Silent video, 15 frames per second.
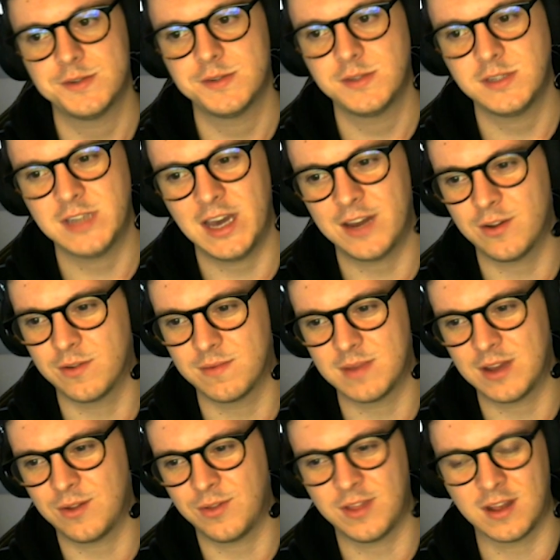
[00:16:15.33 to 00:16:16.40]
Yeah, I
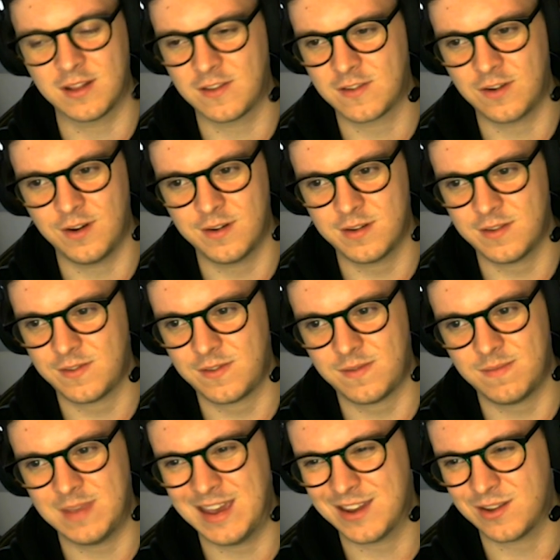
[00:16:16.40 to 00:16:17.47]
don't think this card is
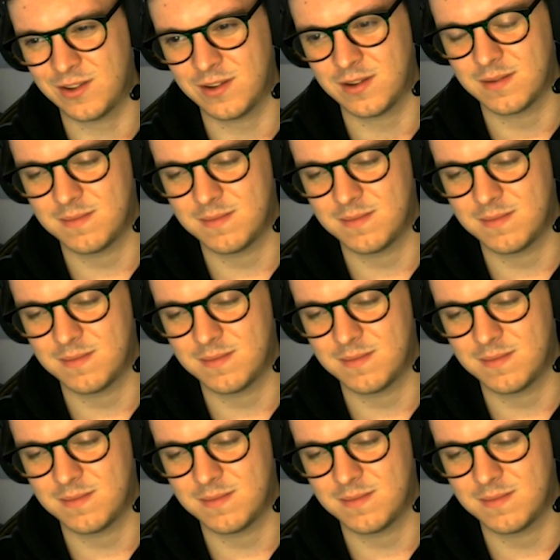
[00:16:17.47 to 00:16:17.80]
that good.